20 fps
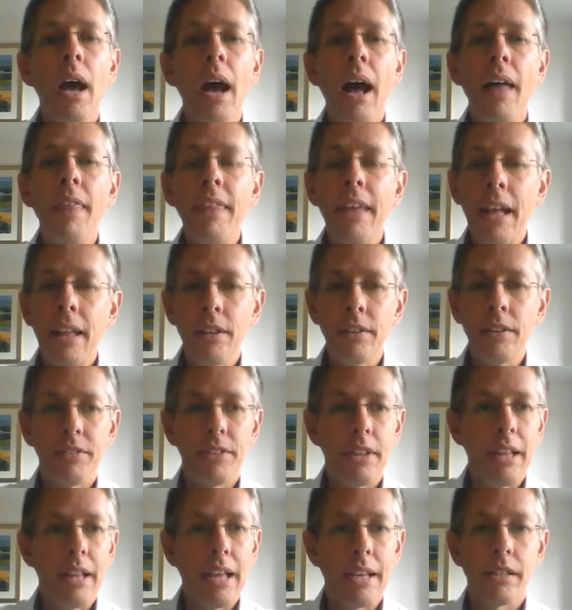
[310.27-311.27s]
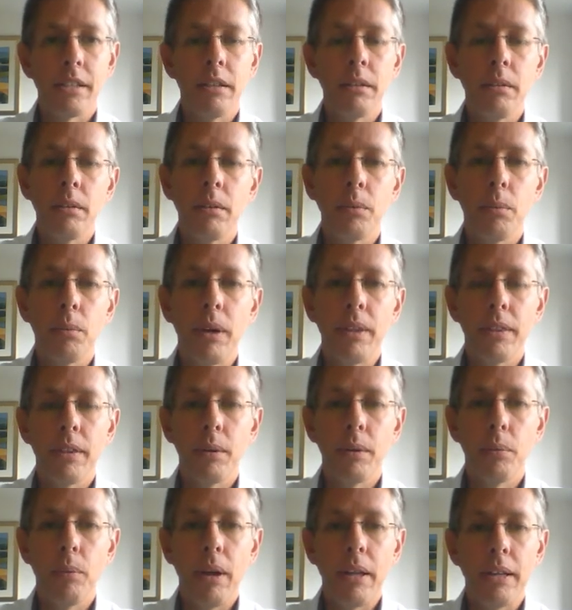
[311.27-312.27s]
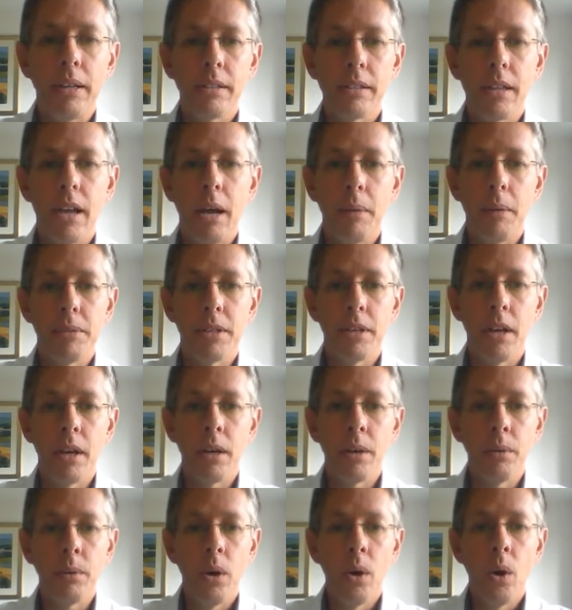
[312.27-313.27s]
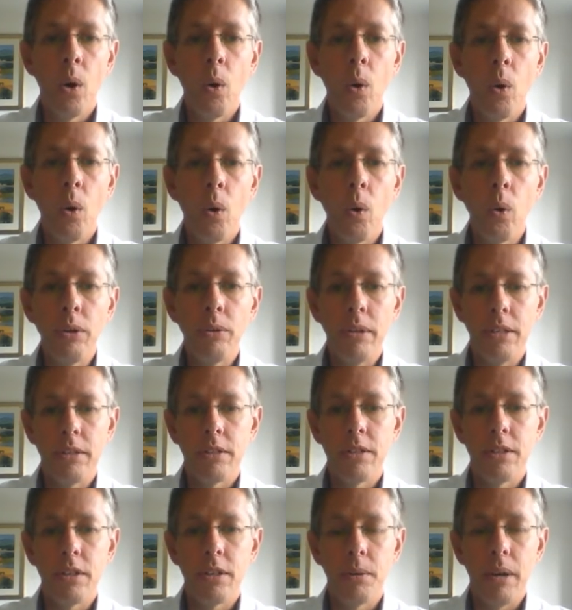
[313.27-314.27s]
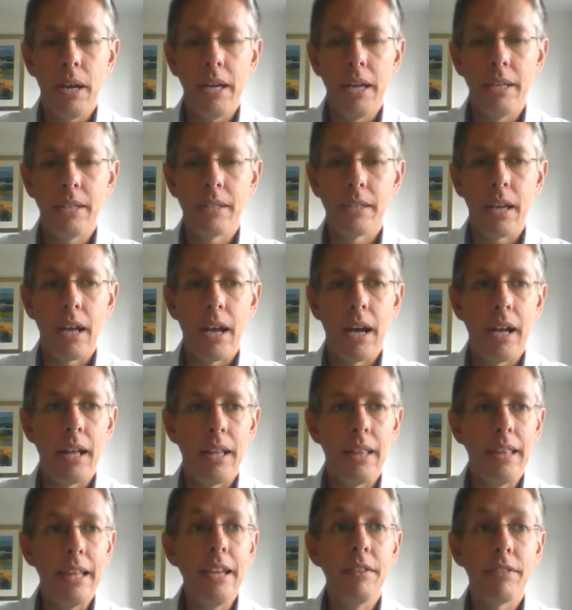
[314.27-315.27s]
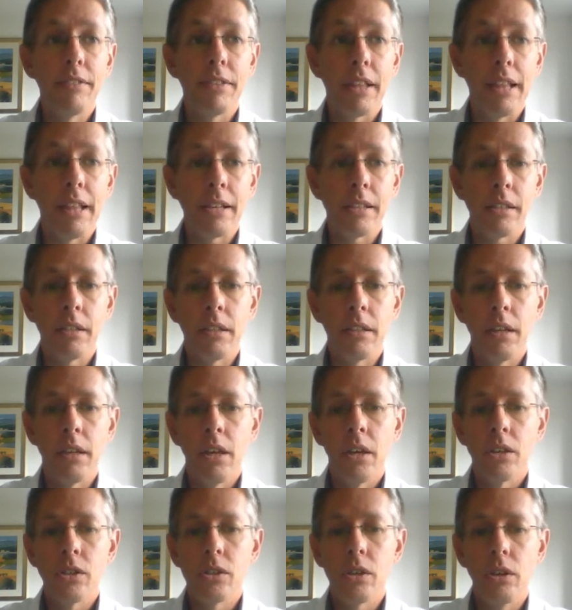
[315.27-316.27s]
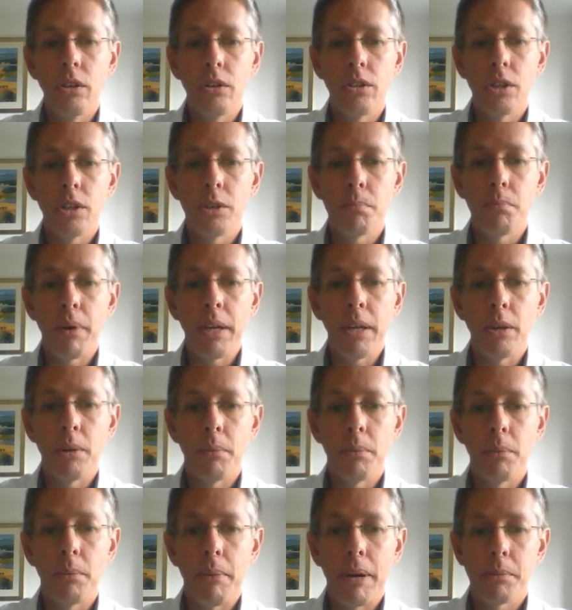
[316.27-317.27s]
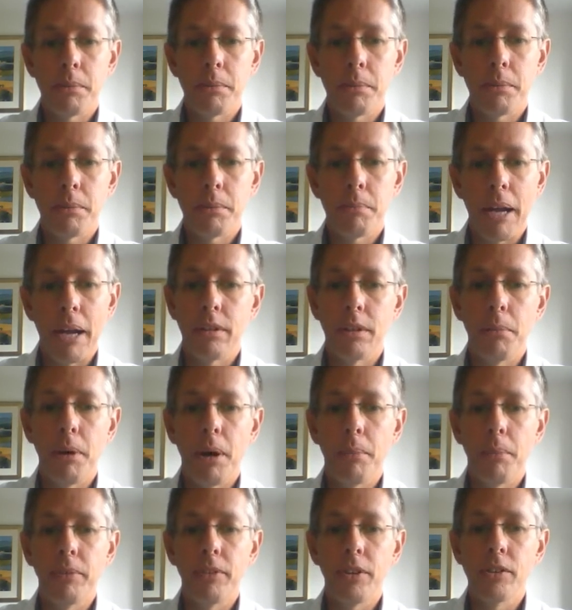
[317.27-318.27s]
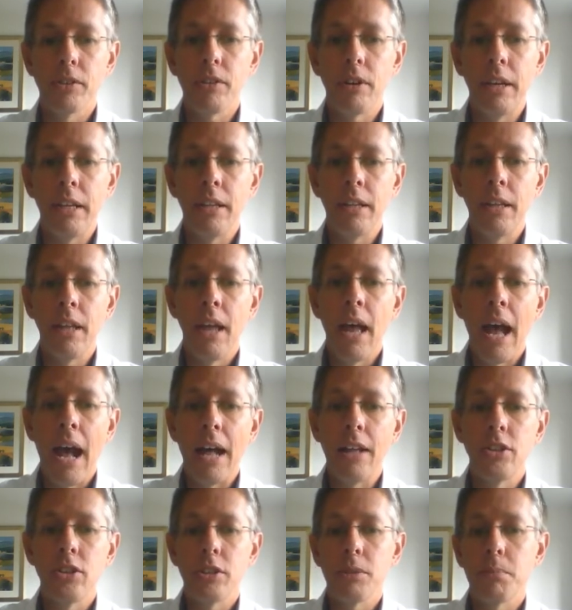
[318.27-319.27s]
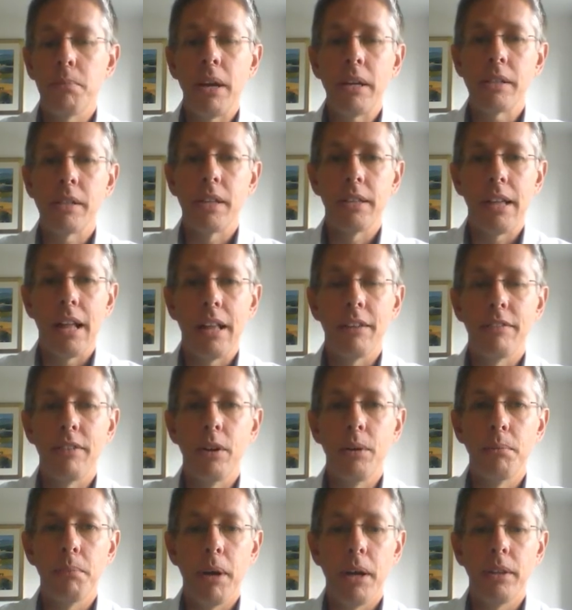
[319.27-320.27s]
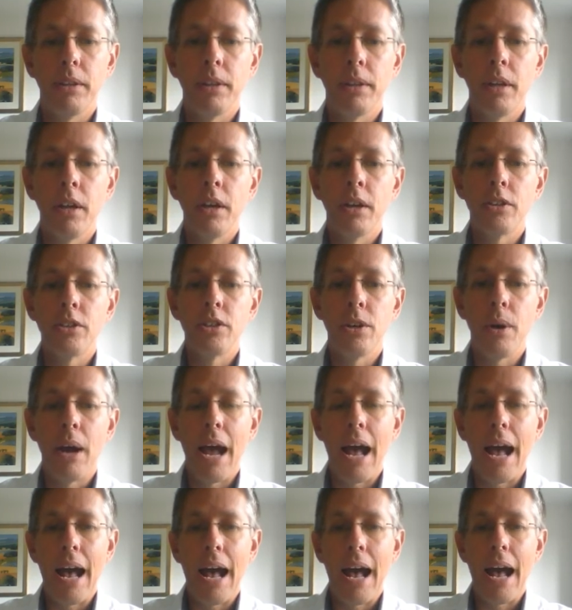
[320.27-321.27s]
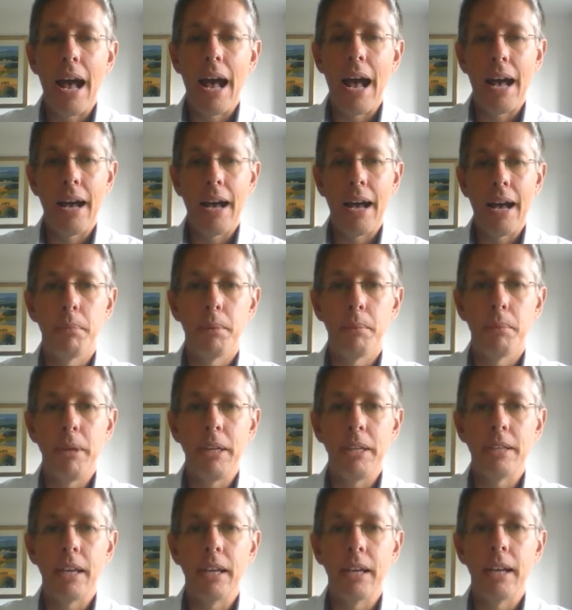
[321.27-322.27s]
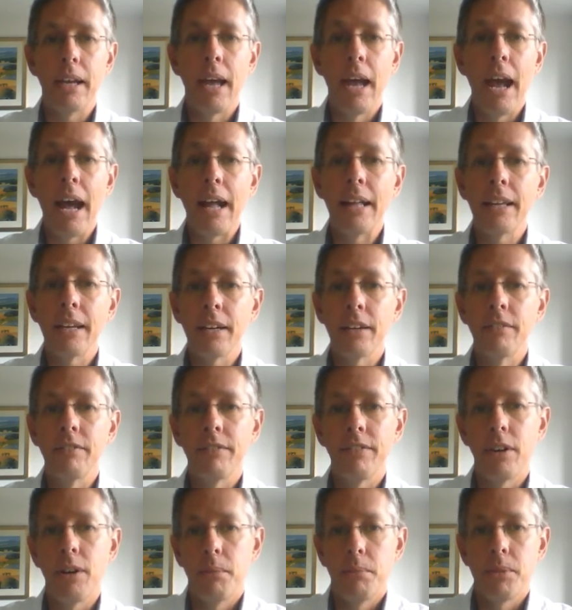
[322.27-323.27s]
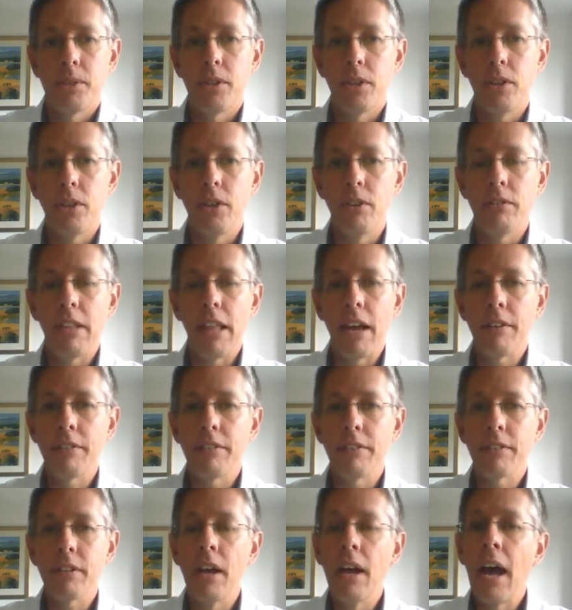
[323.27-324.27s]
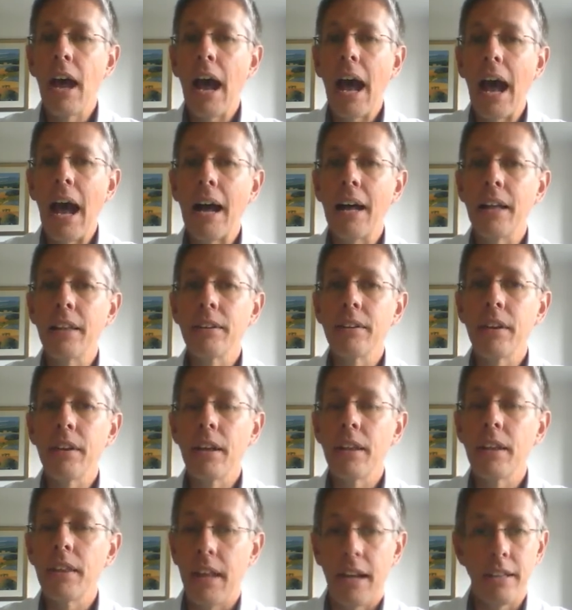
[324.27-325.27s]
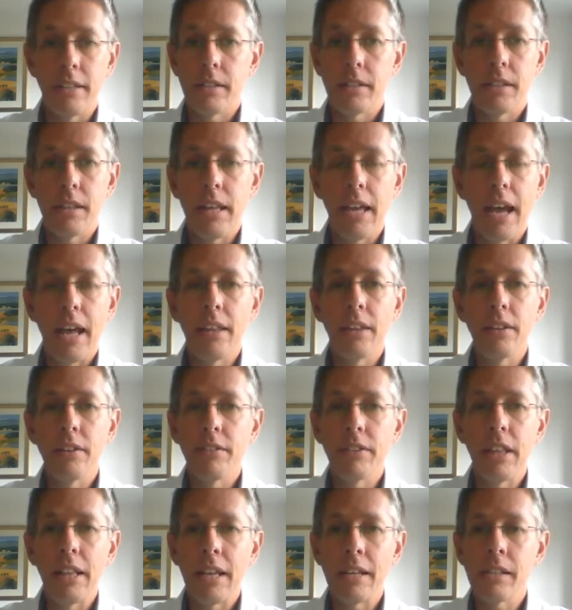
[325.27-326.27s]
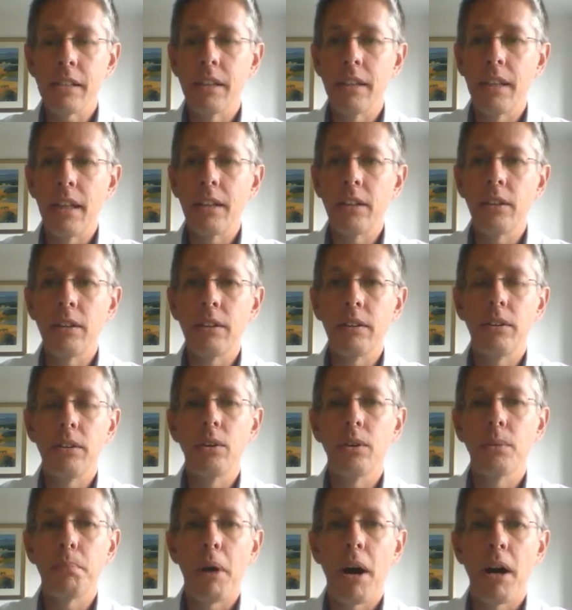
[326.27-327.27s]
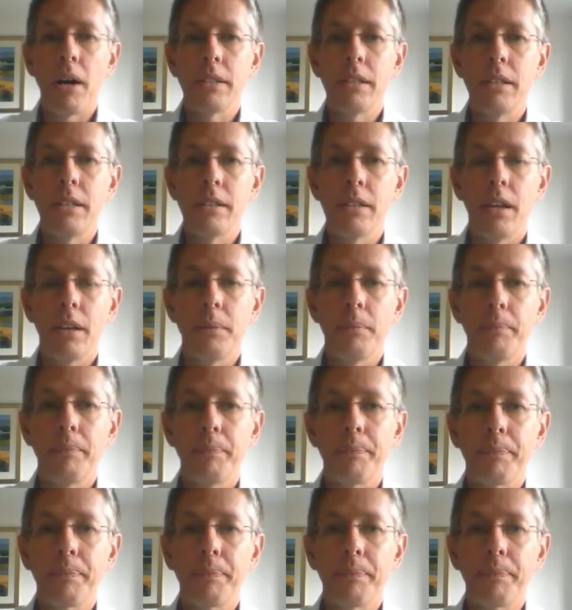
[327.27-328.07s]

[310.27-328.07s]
At the end of the lesson, when it's time to go, all you need to do is leave the lesson. So you just bring your mouse back down to the bottom of the screen and just press the telephone button to hang up the meeting, and it confirms that you've left. And that's the end of the lesson then. Your part is done.